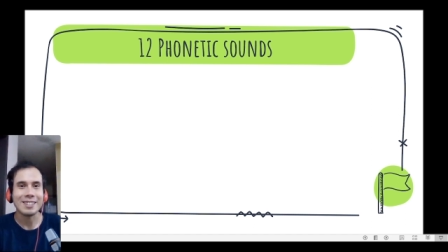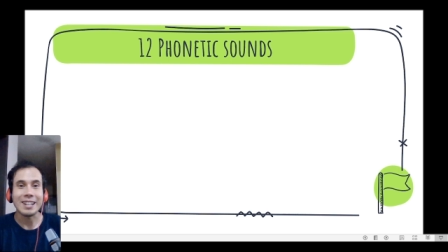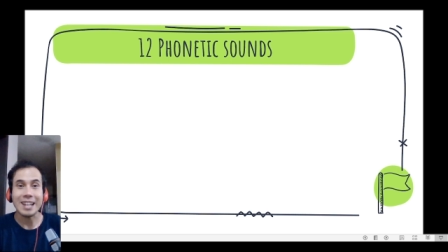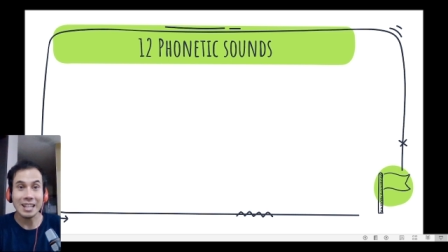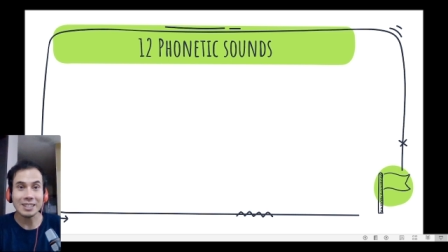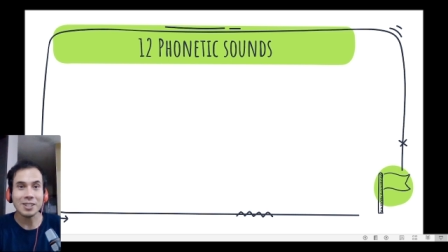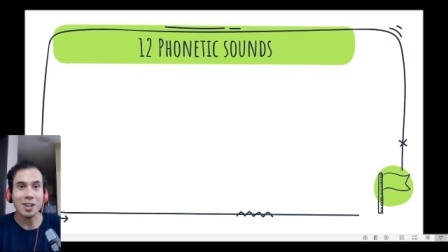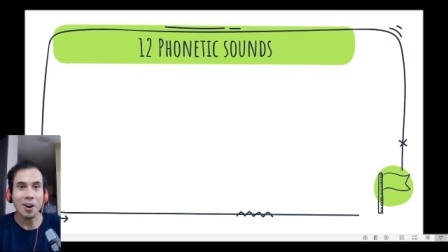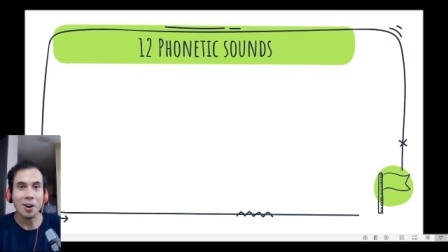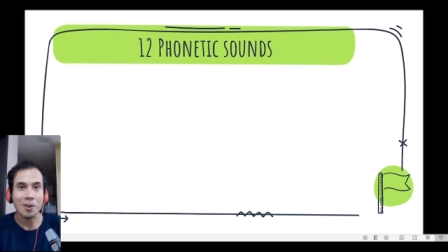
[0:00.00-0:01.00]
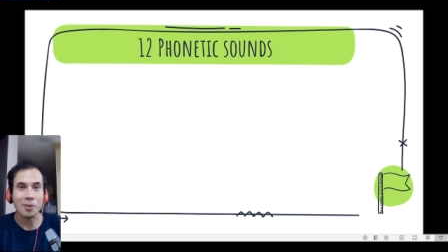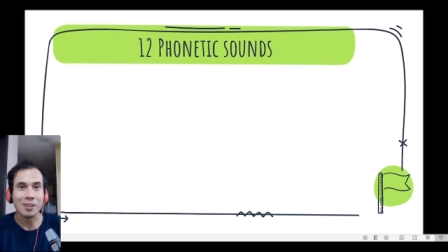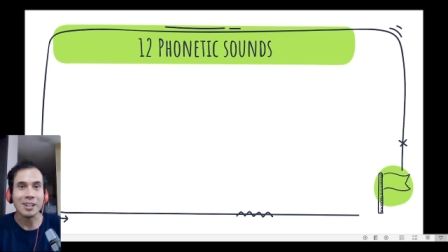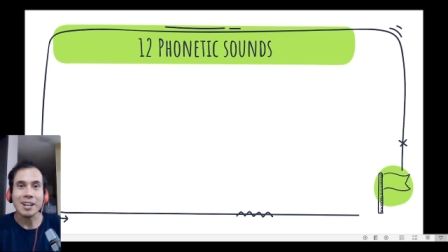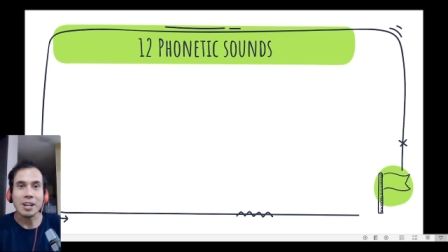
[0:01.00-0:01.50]
Let's
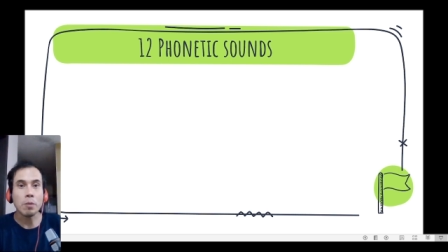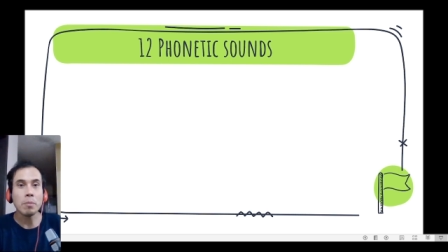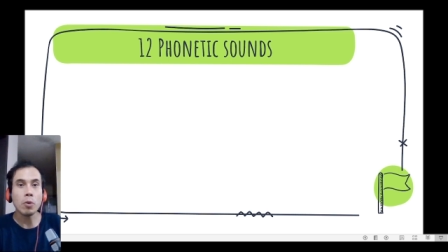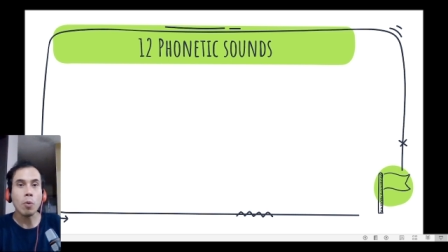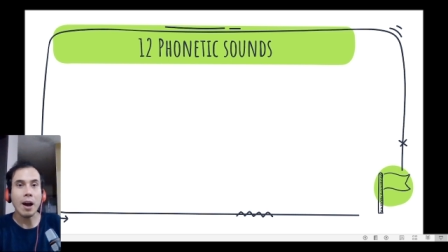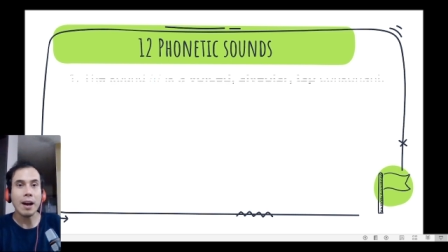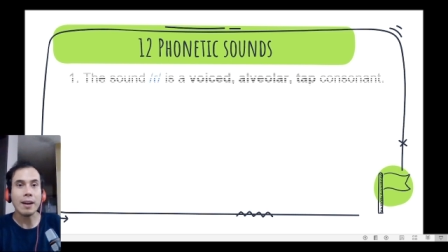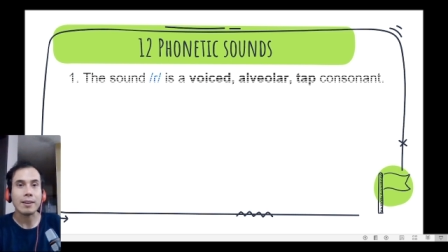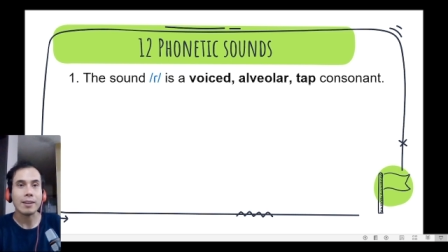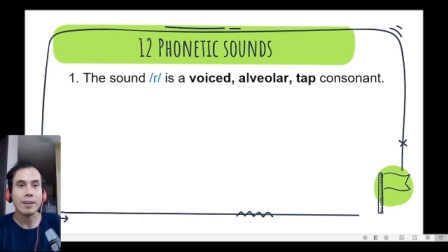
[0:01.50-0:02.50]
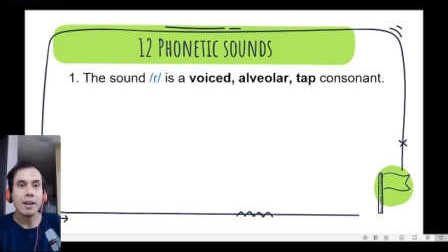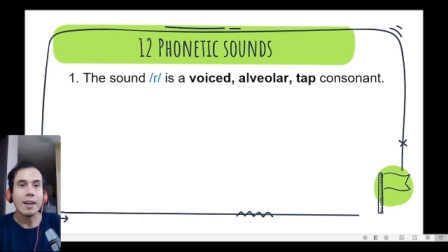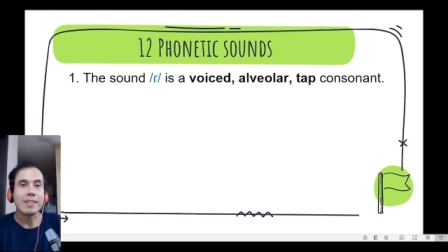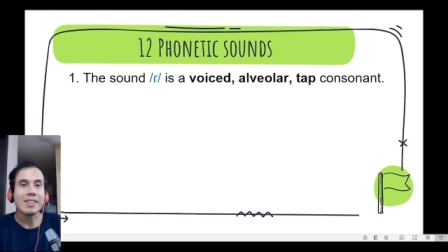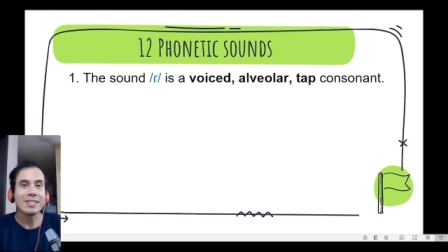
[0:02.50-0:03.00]
go! Number 1.
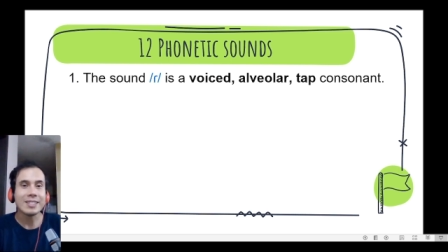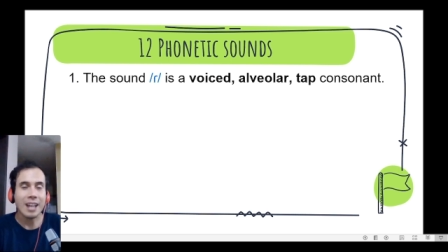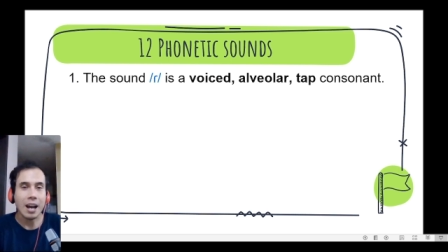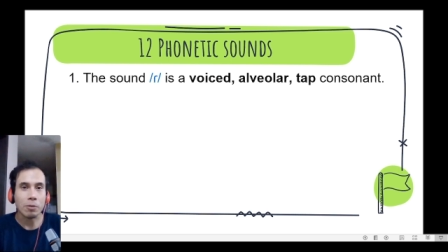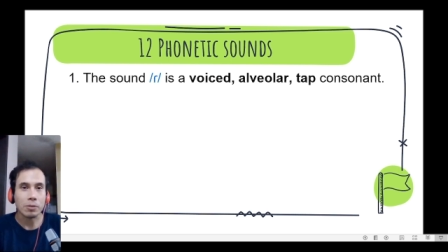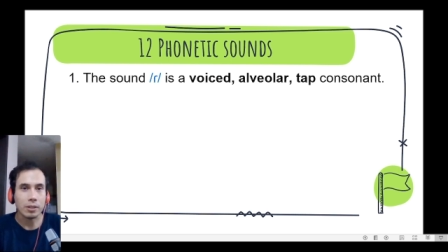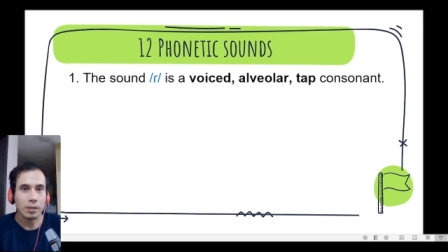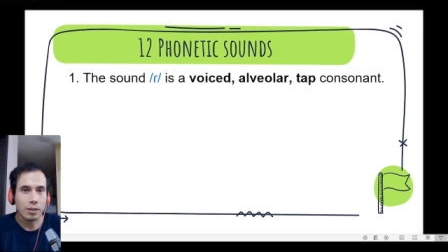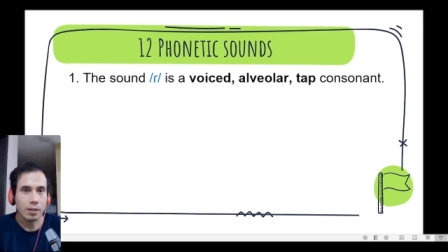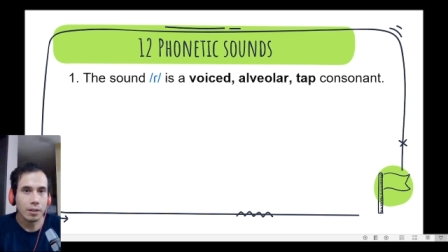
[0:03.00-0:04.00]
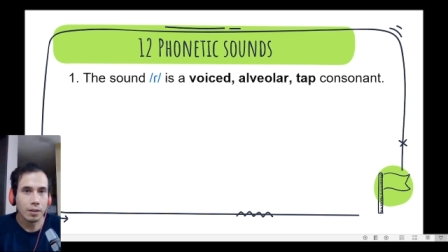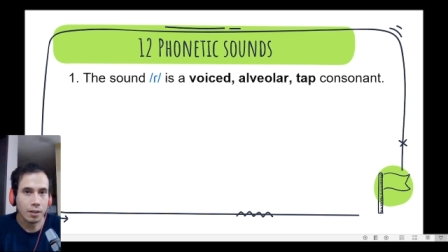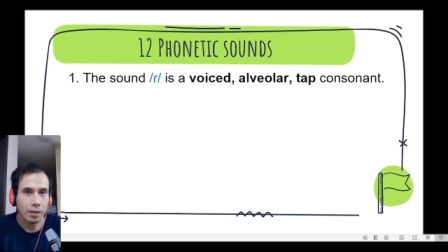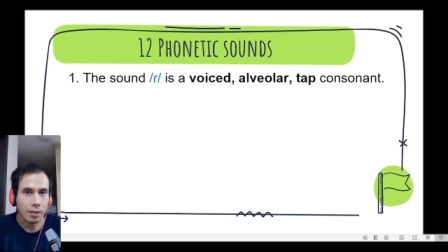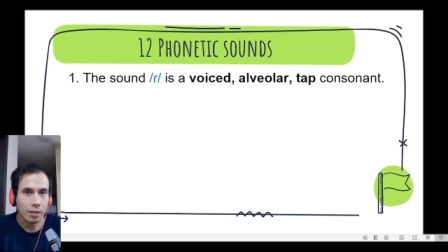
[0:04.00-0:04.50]
The sound
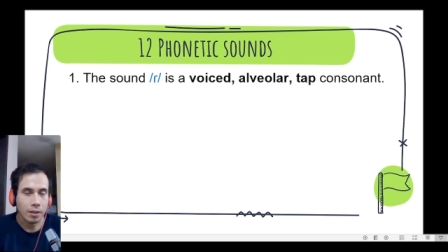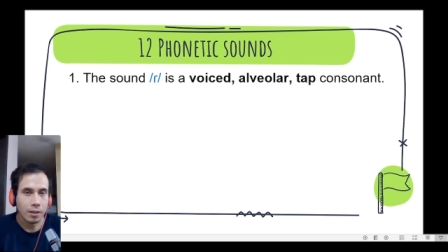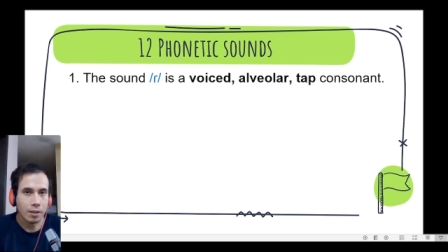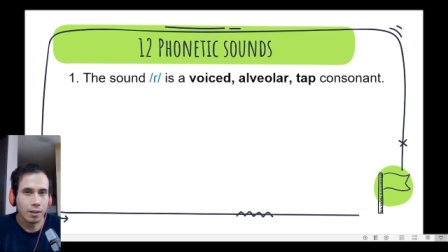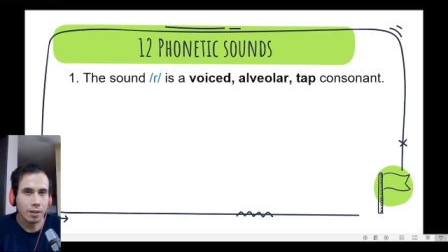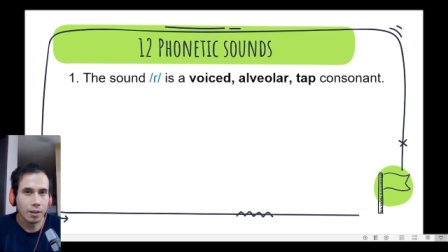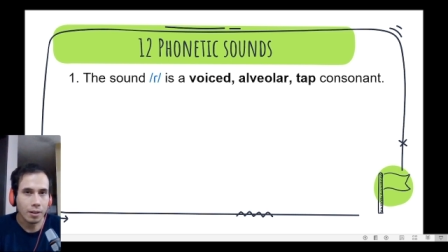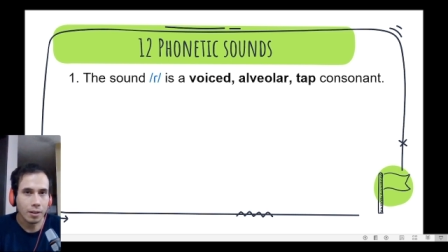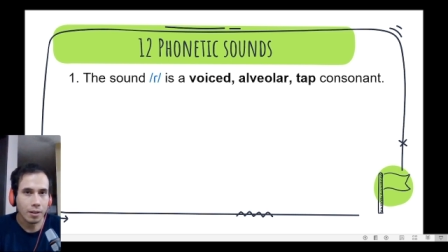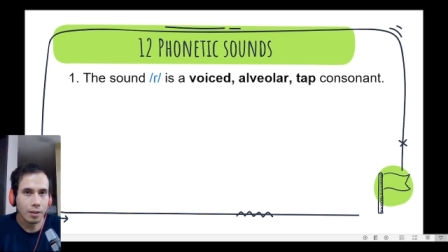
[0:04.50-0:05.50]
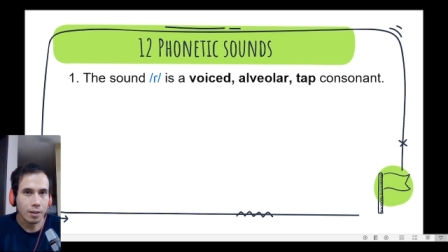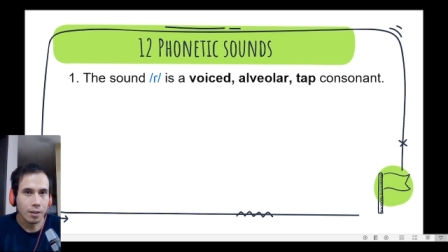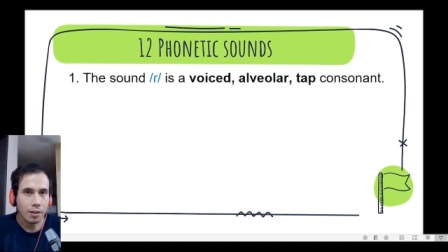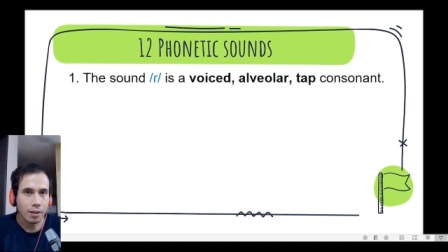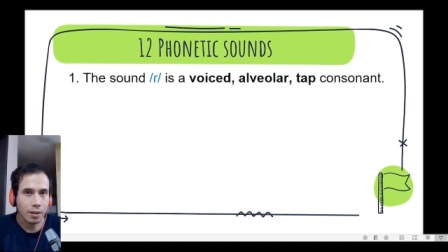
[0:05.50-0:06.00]
R, R,
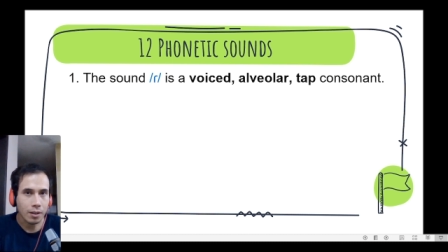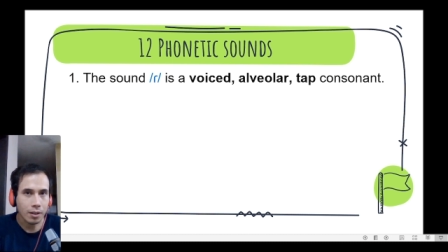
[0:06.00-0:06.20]
R